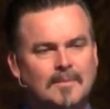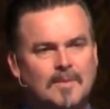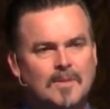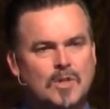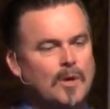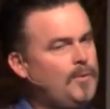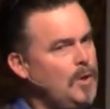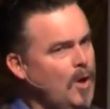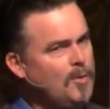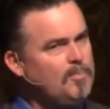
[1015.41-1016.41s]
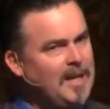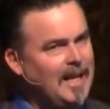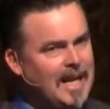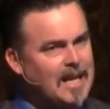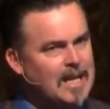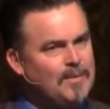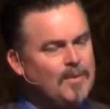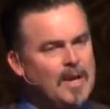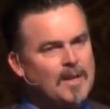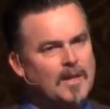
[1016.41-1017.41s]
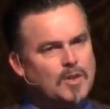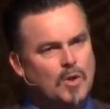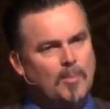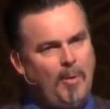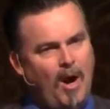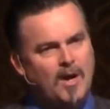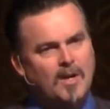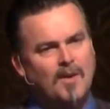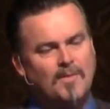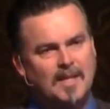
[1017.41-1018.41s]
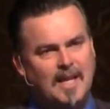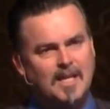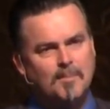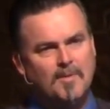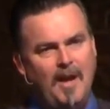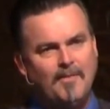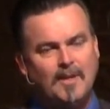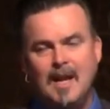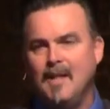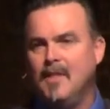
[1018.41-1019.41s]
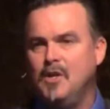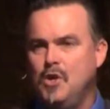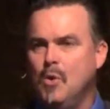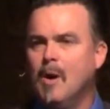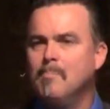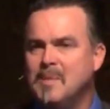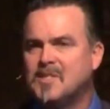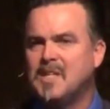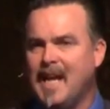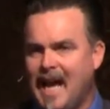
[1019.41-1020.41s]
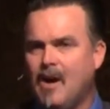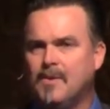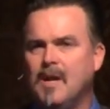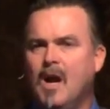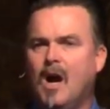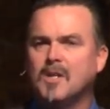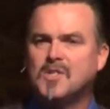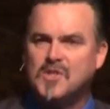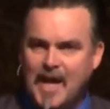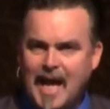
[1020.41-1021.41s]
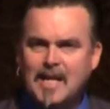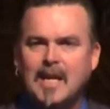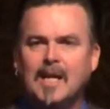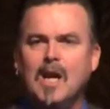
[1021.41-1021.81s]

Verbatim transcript: So if you don't believe that you are part of the kingdom of heaven, then you are missing out on standing